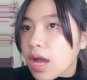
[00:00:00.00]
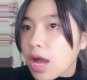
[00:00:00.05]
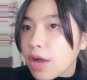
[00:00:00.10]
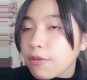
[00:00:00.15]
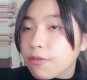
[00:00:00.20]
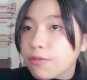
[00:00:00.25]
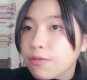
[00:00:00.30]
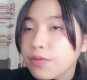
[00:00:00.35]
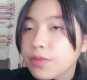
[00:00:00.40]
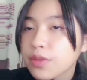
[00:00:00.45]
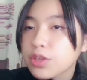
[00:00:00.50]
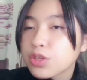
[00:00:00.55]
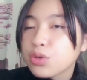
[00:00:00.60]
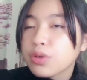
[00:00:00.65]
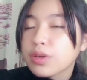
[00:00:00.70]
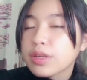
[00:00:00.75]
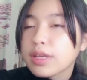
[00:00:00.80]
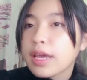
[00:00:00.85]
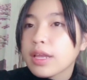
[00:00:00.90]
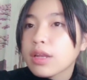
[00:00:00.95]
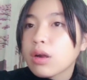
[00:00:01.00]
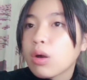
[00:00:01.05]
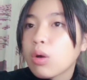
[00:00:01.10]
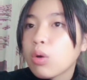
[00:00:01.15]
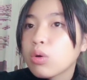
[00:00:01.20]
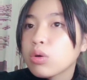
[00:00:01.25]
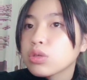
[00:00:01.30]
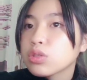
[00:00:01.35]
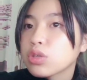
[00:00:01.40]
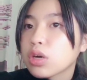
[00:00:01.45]
After you get
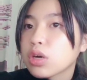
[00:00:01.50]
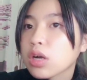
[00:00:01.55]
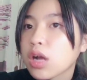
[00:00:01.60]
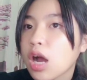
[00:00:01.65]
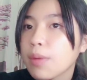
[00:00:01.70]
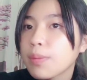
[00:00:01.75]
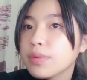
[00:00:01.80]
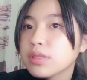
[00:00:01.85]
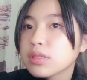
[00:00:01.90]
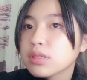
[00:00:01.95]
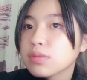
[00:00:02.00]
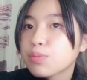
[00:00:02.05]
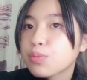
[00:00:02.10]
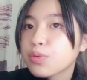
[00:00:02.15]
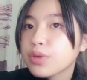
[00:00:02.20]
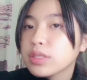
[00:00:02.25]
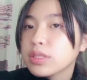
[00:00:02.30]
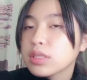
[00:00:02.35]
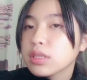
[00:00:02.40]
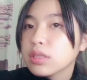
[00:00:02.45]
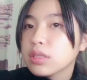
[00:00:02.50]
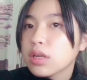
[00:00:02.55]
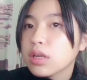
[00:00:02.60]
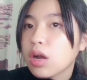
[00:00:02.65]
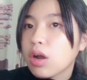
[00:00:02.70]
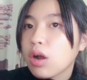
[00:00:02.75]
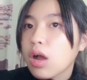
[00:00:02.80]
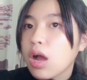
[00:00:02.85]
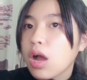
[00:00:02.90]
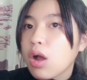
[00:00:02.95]
all your coupons printed
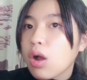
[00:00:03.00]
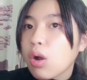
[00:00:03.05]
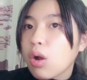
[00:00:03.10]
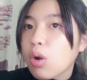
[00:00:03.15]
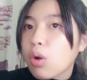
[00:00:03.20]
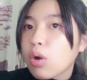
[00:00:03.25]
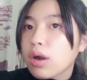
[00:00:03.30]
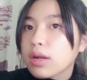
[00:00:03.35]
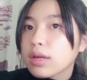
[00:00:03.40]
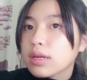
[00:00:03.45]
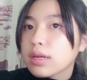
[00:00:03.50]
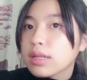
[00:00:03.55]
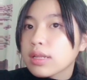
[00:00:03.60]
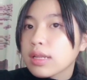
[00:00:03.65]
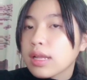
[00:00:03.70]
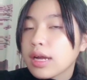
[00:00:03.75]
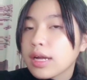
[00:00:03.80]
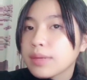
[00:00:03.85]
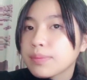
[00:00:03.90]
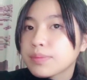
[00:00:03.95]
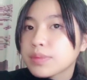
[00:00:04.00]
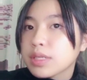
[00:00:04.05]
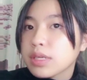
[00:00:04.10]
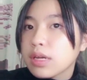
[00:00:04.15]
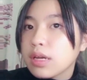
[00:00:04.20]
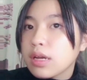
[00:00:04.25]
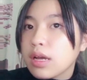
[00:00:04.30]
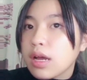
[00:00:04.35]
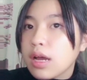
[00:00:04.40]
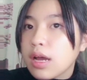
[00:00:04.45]
or clipped,
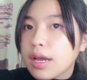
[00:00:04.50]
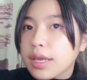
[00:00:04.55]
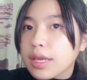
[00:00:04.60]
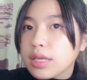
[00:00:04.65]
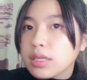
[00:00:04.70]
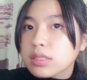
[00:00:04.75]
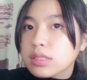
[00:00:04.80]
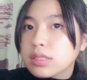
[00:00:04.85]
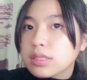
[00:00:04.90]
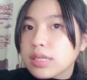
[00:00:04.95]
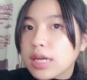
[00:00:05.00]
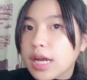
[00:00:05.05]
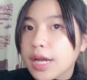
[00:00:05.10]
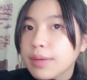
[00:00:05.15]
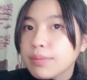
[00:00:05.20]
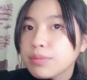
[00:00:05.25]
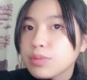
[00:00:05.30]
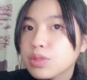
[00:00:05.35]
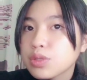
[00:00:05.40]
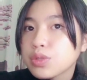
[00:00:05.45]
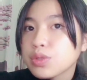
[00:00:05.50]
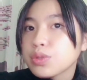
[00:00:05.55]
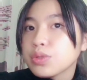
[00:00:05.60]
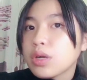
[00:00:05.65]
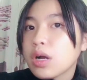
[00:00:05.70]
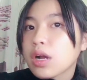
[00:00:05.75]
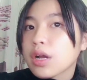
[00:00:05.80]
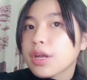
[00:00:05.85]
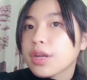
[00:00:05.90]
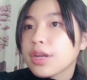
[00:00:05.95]
it's time
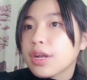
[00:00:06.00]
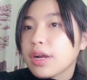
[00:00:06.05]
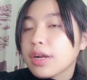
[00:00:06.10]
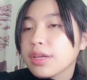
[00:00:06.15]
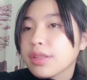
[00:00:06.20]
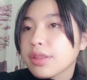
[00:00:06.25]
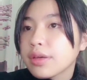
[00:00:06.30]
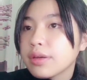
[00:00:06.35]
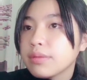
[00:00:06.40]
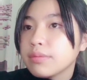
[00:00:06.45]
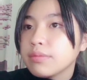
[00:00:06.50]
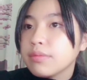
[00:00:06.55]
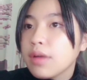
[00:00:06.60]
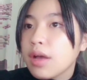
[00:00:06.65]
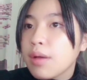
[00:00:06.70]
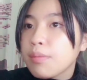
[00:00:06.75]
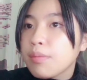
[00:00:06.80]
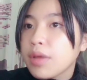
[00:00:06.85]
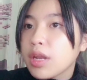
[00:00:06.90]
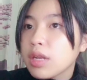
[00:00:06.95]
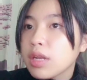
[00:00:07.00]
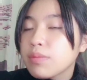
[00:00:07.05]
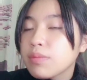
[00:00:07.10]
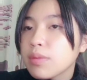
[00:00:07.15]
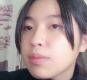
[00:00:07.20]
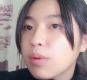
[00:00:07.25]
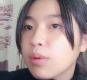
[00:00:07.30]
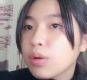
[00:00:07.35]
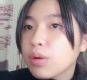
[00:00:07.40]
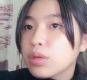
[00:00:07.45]
to organize them. Many
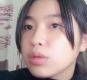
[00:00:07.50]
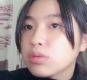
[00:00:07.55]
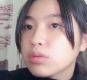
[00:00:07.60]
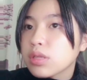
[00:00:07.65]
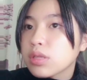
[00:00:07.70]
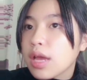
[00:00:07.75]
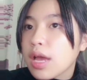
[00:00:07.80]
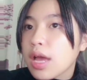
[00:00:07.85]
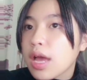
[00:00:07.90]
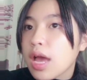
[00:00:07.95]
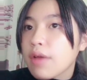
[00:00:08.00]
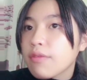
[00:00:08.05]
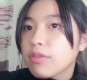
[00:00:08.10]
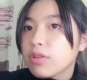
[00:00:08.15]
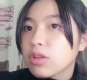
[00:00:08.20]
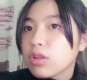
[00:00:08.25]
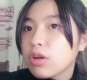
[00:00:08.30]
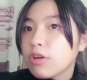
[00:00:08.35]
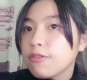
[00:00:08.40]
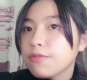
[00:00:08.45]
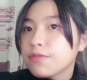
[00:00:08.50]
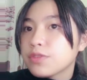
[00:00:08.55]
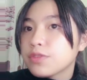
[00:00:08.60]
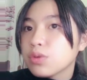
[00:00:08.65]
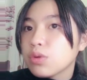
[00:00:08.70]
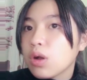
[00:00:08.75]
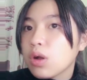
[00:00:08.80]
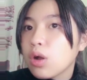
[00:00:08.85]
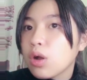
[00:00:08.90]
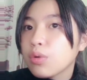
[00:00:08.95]
people use envelopes
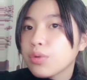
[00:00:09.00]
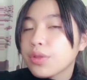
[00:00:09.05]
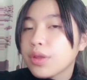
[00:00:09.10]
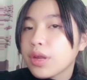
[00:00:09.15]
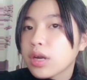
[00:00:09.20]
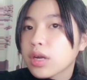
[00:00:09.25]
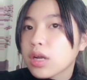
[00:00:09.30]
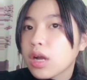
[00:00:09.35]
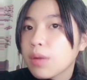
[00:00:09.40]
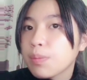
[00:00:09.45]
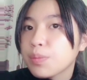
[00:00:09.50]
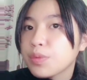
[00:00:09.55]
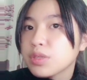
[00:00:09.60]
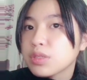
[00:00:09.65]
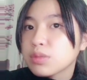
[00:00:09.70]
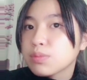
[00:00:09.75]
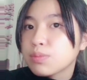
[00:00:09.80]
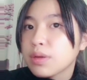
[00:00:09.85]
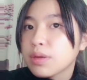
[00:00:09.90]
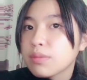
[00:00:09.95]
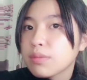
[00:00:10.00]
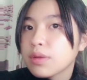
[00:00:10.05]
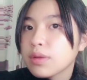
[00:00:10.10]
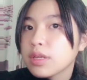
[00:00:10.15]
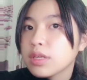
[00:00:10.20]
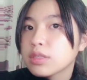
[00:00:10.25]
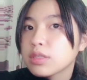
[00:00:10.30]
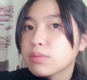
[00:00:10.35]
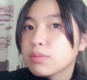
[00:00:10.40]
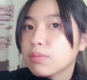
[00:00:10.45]
to hold their coupons, but
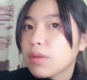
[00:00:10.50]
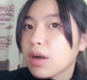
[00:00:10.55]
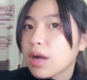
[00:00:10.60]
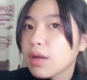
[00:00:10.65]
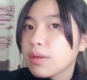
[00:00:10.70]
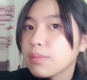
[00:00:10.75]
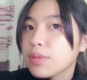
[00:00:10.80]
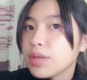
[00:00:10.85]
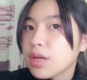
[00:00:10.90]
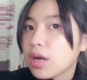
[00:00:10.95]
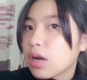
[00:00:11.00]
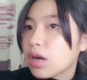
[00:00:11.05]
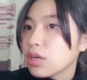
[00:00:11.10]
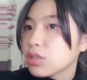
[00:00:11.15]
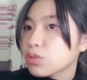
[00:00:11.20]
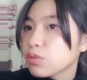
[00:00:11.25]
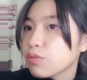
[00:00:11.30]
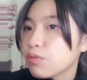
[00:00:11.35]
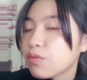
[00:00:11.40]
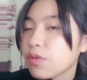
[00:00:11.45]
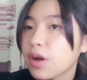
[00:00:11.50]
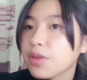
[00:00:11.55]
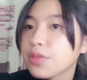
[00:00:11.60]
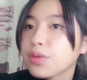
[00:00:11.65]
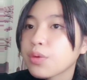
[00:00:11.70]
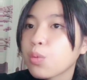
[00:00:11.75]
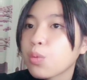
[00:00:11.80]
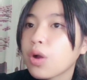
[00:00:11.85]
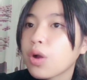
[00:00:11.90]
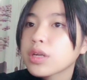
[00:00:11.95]
it might be hard to find
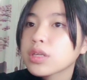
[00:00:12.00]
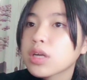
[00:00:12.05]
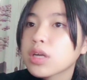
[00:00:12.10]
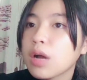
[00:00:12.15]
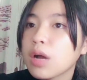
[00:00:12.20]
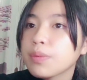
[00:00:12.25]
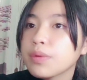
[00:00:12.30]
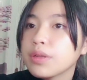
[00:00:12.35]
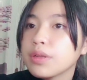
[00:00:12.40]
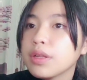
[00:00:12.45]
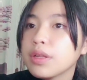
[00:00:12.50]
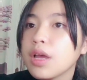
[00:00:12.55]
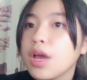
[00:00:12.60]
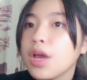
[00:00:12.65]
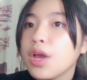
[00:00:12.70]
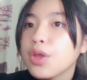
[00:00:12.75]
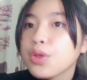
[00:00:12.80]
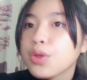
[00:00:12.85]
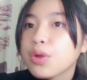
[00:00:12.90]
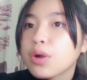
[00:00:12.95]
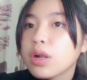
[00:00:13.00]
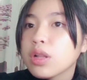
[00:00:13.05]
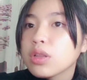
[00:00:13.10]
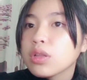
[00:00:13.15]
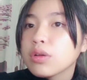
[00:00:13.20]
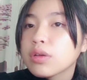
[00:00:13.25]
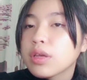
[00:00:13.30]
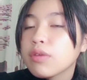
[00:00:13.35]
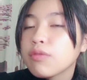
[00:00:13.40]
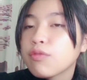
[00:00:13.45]
the one coupon you are
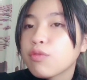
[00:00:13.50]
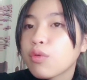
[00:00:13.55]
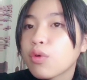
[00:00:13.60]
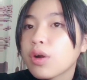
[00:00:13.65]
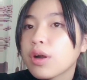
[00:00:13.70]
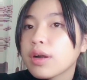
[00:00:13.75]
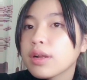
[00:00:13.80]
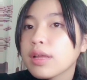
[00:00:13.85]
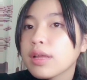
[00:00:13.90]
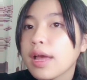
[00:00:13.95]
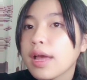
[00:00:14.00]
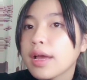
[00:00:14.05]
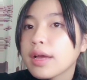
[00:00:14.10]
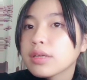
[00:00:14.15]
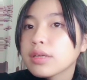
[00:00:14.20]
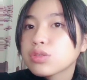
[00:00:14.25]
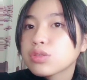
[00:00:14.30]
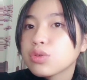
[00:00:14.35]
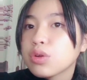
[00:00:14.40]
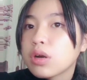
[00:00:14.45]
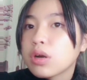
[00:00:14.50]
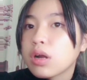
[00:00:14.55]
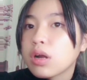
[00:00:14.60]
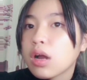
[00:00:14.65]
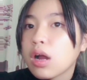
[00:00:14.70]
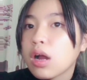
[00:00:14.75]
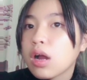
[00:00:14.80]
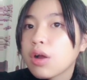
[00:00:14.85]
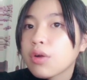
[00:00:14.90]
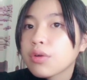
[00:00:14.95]
looking for as you
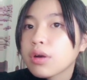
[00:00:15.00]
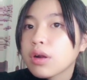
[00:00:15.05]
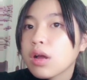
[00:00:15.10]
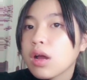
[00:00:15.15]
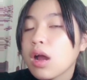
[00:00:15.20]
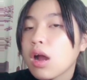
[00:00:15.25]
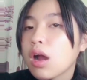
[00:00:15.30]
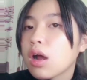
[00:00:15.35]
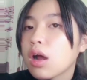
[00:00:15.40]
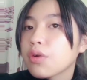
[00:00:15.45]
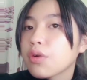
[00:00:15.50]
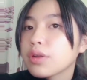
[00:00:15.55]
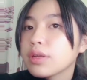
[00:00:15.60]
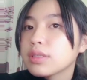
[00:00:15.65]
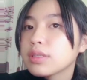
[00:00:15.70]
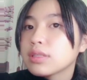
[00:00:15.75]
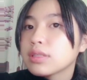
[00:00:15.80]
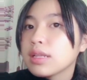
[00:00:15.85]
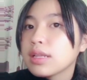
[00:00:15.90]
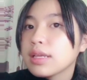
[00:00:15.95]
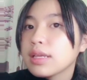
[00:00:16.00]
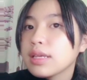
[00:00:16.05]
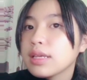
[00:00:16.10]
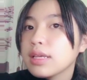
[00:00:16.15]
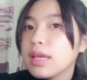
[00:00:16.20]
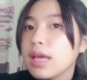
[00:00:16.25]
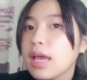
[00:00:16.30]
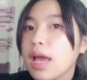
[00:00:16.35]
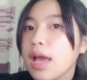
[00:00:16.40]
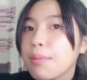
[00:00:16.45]
are
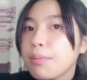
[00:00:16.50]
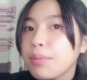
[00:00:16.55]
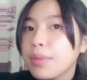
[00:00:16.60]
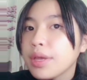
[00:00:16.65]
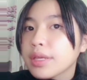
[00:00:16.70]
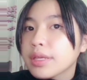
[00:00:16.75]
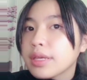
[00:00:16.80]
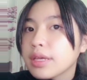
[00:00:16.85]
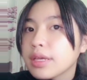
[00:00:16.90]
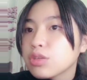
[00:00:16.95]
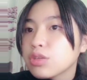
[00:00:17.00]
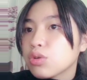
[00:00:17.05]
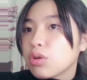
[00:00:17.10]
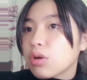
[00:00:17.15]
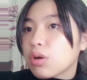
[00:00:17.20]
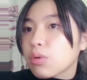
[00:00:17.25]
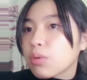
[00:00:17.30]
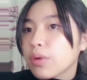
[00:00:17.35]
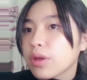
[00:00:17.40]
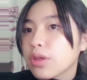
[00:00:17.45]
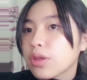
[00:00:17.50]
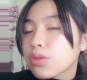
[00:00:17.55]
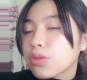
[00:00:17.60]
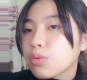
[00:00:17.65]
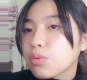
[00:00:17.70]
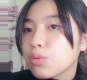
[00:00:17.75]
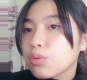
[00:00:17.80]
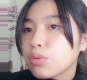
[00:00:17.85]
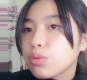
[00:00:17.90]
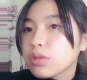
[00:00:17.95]
hurriedly making your way
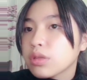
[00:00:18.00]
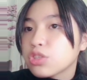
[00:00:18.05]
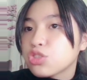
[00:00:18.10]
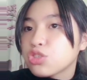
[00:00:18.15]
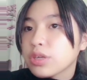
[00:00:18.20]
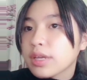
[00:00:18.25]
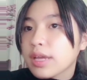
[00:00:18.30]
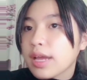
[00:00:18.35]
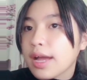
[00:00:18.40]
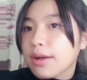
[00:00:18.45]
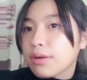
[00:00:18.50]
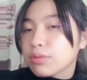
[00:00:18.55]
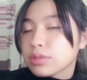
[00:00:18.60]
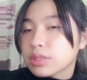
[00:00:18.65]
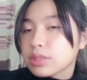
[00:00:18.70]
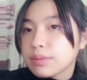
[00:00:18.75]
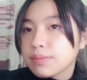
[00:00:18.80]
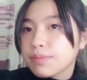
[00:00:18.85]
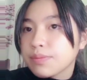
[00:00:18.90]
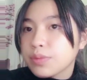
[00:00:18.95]
through the checkout.